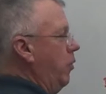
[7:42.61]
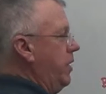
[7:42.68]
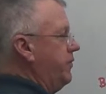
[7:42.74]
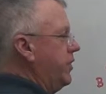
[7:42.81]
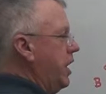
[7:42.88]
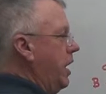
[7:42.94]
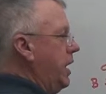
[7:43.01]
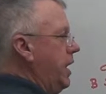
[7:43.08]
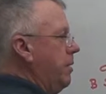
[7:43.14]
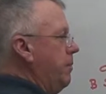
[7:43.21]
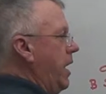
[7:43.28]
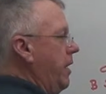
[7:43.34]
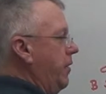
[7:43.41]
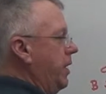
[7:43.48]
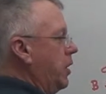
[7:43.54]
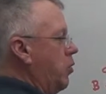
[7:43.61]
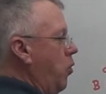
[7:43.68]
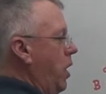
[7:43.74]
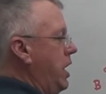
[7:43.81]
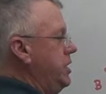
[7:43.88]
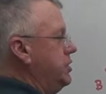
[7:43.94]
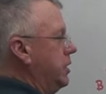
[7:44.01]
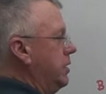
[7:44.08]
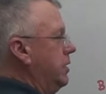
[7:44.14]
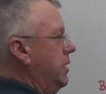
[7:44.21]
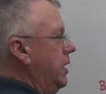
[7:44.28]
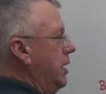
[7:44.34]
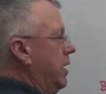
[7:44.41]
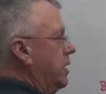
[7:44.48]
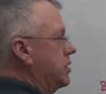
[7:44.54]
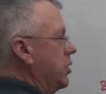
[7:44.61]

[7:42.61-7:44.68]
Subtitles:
we've cut him out of the equation,